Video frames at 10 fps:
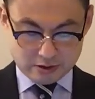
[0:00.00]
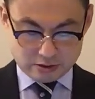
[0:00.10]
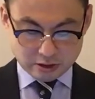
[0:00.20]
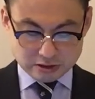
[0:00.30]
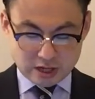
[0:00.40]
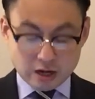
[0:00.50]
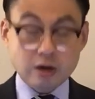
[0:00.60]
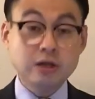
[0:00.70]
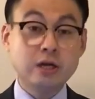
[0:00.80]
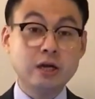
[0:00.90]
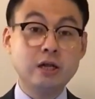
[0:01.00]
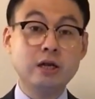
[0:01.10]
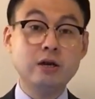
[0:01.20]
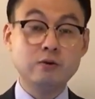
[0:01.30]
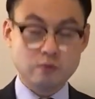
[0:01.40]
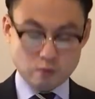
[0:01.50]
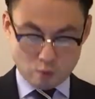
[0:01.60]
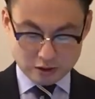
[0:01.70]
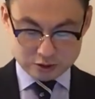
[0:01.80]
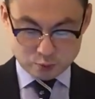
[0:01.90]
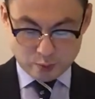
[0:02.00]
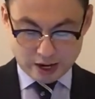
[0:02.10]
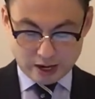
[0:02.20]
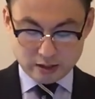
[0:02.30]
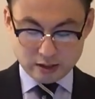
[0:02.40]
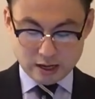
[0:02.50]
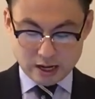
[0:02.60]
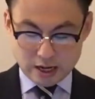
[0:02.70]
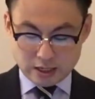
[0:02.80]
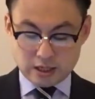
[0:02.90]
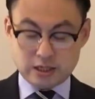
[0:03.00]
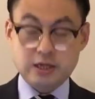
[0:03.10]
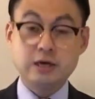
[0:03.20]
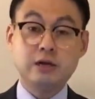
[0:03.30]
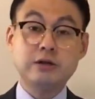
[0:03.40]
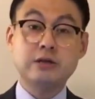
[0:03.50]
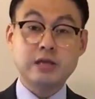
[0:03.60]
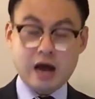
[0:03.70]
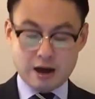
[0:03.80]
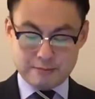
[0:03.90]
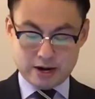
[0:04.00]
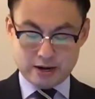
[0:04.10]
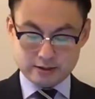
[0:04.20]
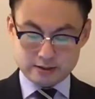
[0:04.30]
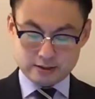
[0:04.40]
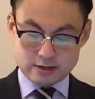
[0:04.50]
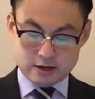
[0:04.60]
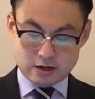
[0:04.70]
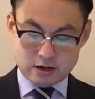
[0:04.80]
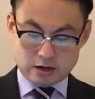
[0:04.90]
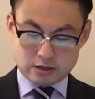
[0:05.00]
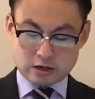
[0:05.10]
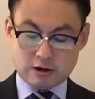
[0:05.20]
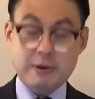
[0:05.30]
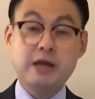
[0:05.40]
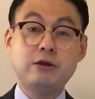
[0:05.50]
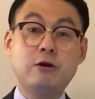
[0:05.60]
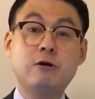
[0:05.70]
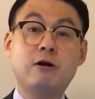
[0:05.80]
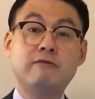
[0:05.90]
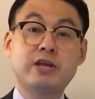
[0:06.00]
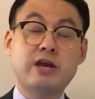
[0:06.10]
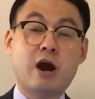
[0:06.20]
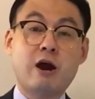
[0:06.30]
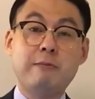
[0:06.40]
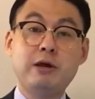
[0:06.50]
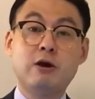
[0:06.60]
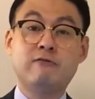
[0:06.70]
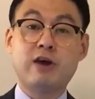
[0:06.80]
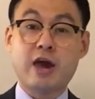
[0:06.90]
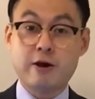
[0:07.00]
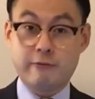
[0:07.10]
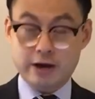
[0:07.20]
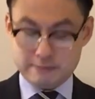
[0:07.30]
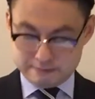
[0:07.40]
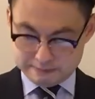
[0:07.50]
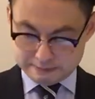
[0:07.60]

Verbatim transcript: The second healing was when he healed Naaman, the commander of the army of Aram.